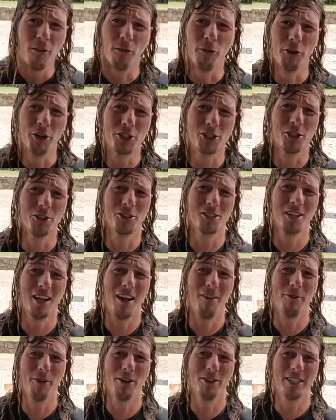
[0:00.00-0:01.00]
footage looks
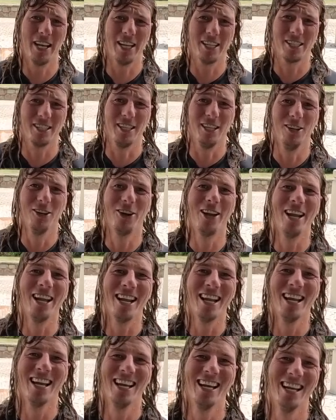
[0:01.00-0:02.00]
like when I was actually looking.
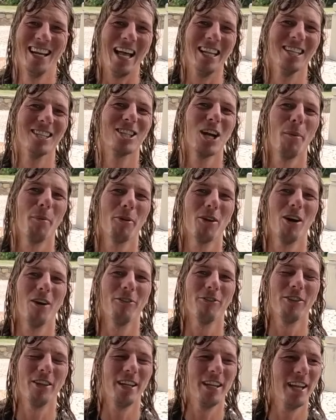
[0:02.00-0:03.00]
And then to top it
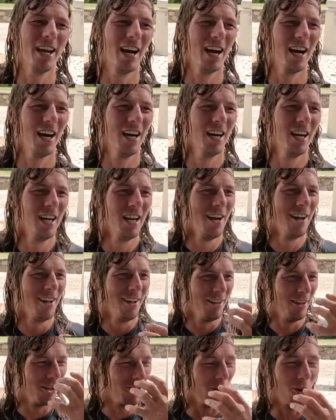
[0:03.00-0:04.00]
off,
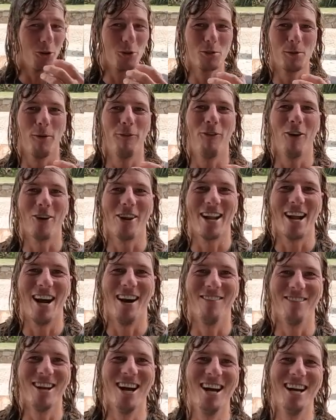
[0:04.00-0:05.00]
the goggles were fogging
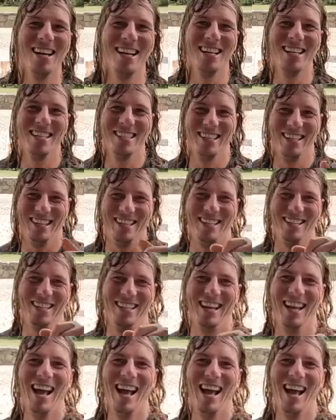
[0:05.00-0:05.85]
up. And